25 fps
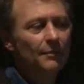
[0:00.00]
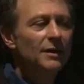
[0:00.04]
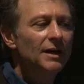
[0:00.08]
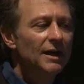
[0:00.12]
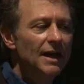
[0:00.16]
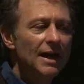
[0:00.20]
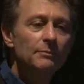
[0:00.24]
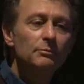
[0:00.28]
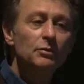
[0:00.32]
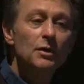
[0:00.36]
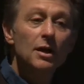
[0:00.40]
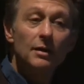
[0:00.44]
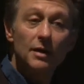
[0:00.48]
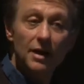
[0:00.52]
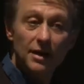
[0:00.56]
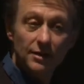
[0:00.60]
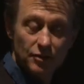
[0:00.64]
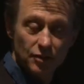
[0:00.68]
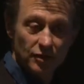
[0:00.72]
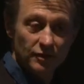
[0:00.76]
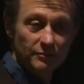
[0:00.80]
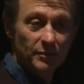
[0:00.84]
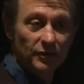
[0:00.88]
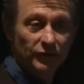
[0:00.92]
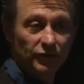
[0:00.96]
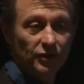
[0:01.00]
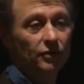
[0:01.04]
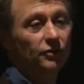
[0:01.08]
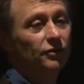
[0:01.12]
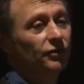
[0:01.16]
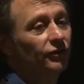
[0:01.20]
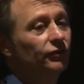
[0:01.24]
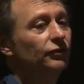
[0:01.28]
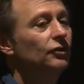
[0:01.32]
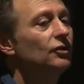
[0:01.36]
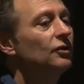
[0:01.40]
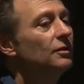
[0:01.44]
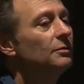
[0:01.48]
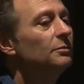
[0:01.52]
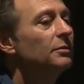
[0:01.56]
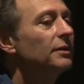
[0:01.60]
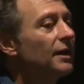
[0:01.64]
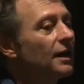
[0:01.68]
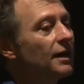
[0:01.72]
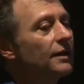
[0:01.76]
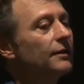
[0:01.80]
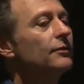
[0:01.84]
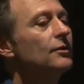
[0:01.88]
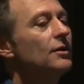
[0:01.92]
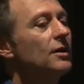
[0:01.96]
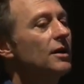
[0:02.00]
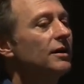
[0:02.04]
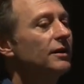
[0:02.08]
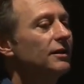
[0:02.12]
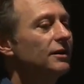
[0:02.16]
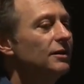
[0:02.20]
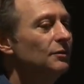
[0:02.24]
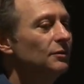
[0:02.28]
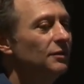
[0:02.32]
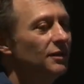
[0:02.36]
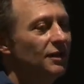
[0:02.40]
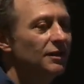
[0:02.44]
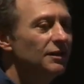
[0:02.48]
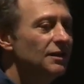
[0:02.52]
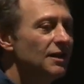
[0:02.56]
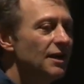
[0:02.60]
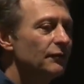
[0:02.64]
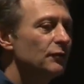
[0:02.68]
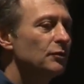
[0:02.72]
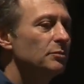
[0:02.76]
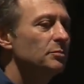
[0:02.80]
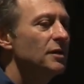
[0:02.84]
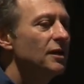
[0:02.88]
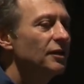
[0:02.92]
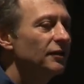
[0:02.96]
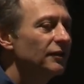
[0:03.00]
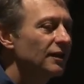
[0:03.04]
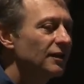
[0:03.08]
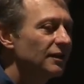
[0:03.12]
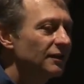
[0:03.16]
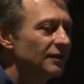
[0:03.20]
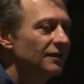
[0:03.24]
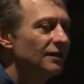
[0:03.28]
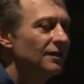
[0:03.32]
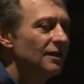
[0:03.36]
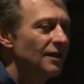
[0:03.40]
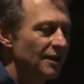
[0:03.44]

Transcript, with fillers: mean, I could have misunderstood him, but I thought he never, like,